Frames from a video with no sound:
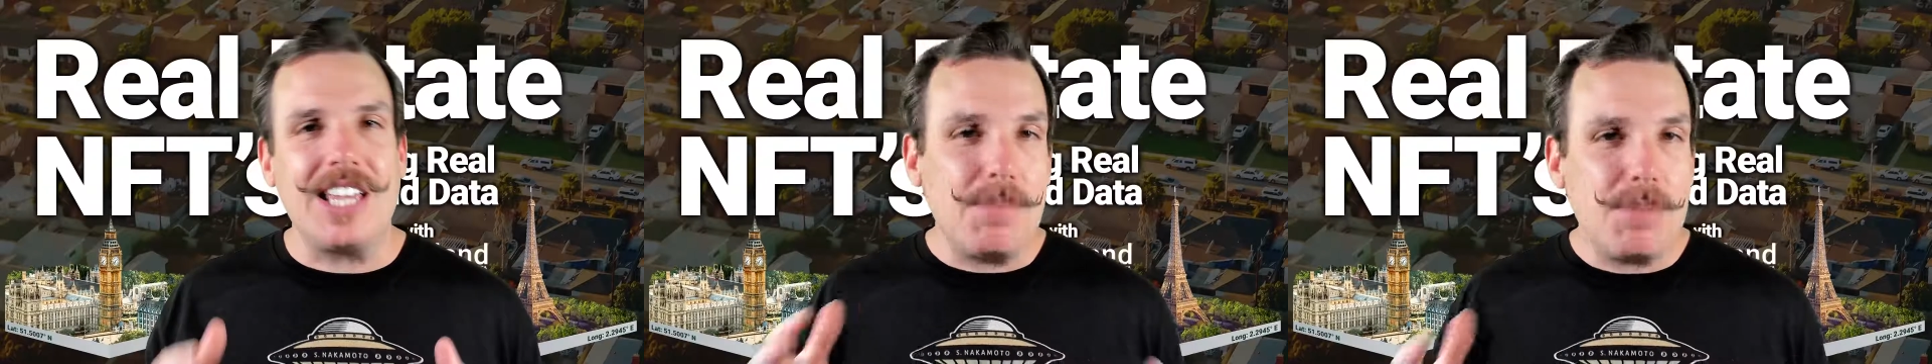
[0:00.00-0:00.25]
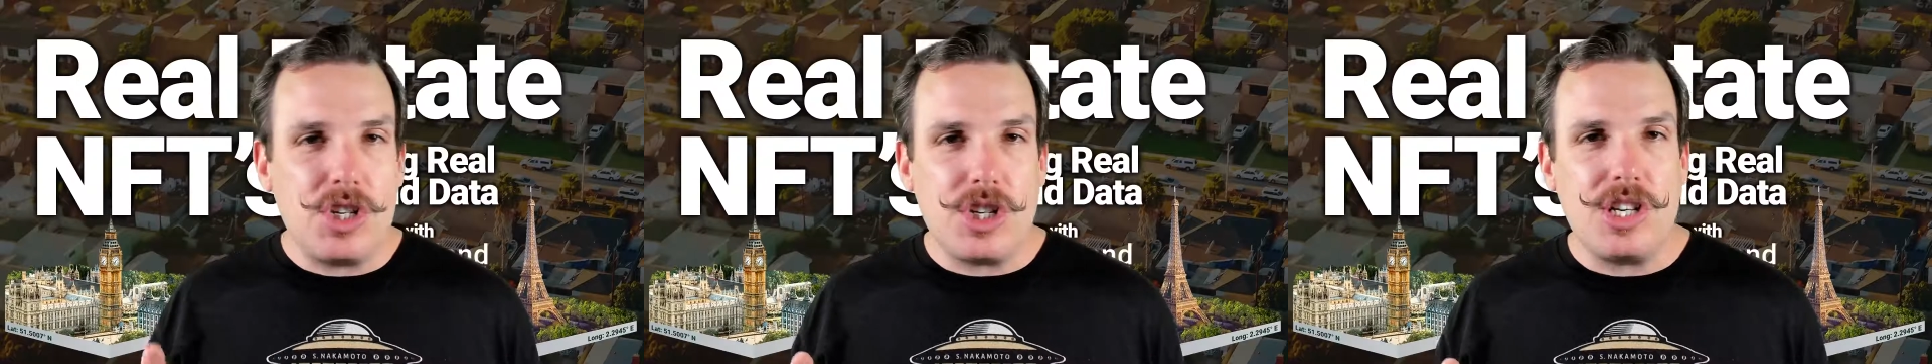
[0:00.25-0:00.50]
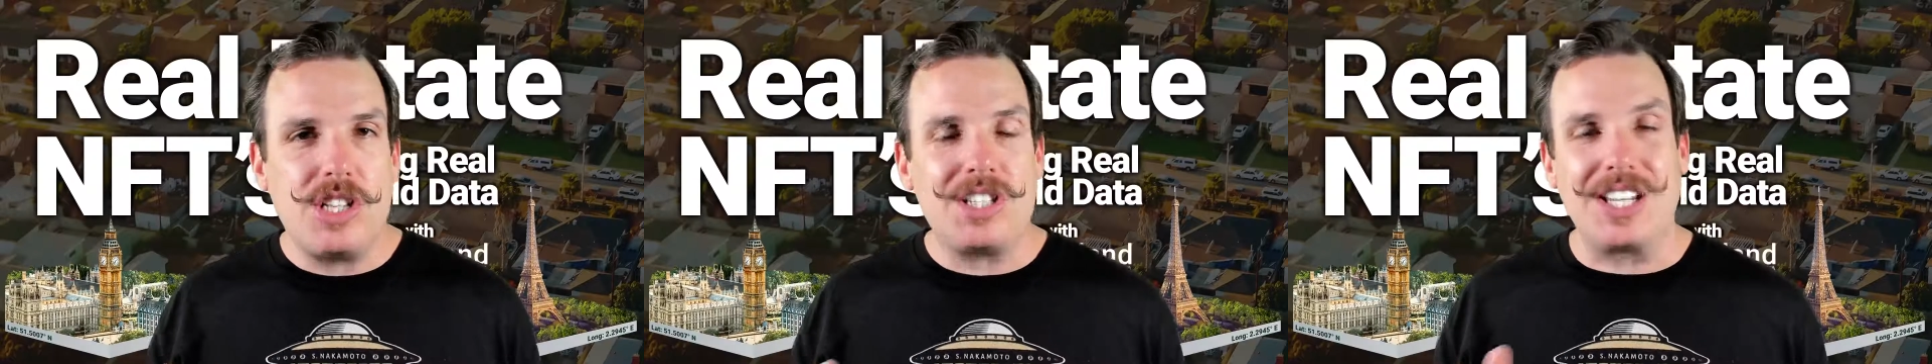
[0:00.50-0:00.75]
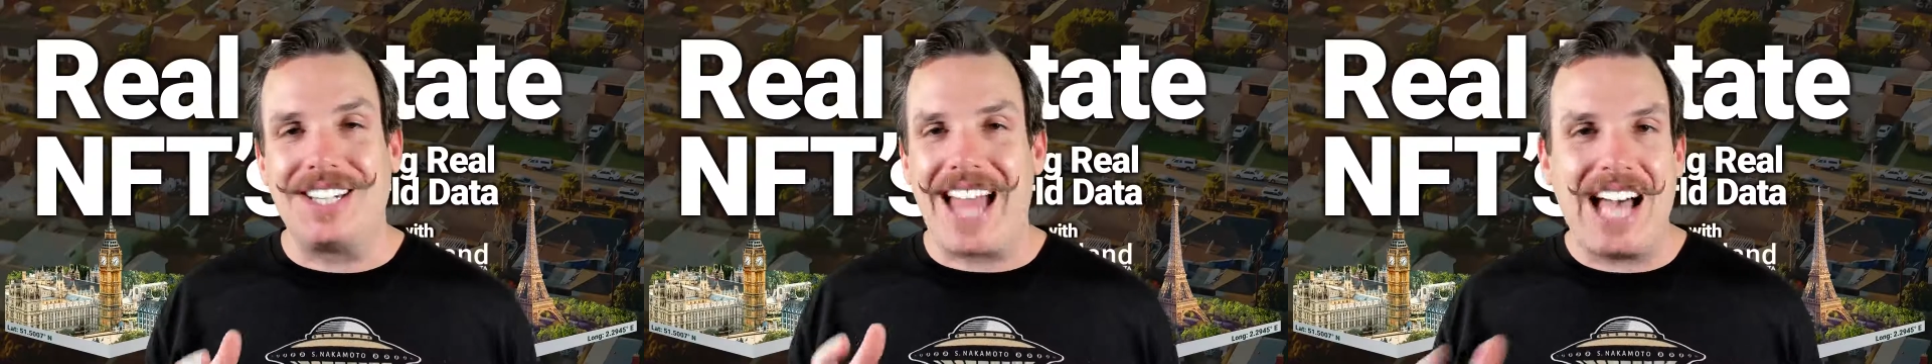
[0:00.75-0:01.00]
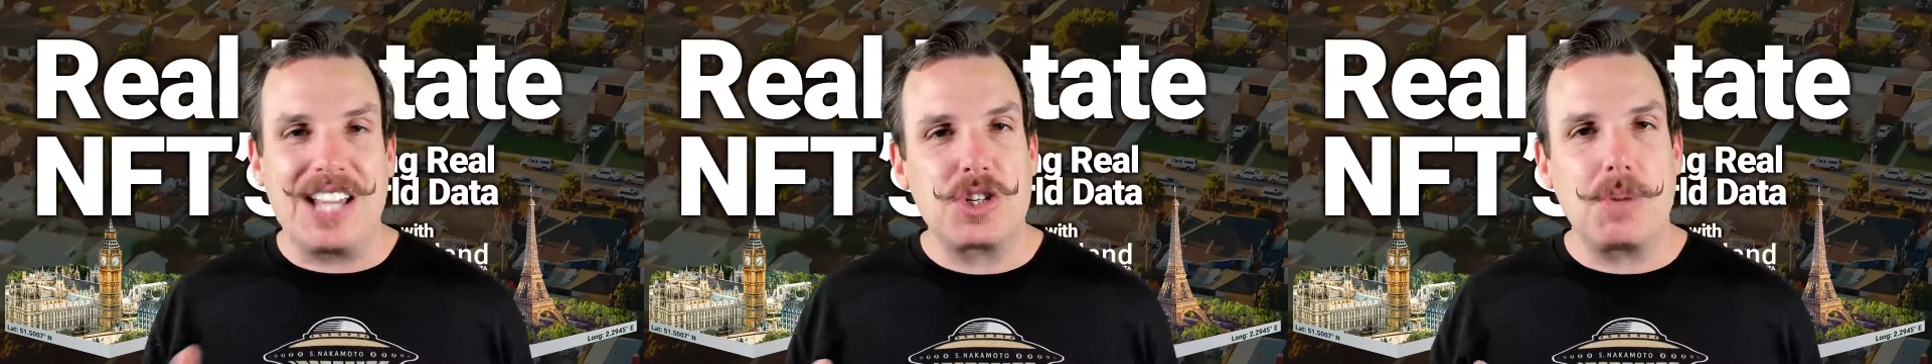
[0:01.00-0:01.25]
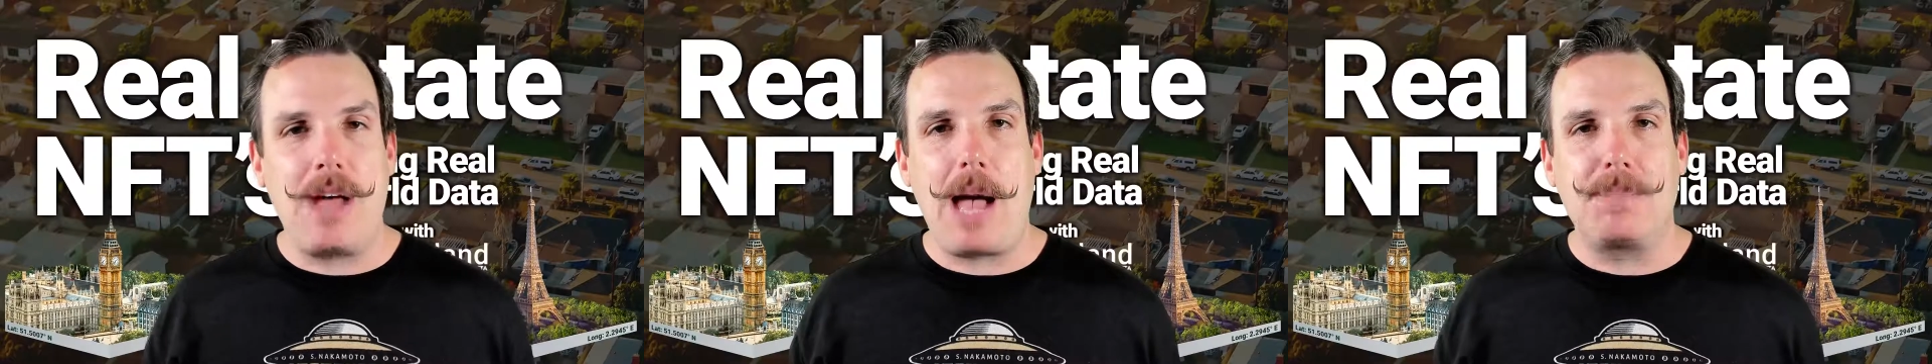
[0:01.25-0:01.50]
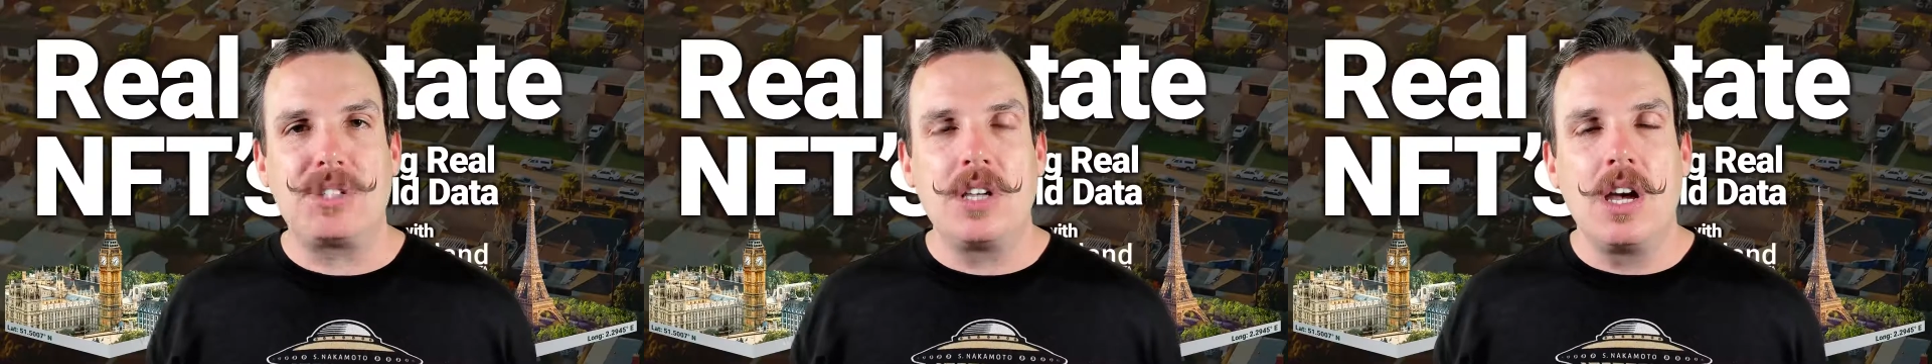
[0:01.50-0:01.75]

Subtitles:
images, cadastral maps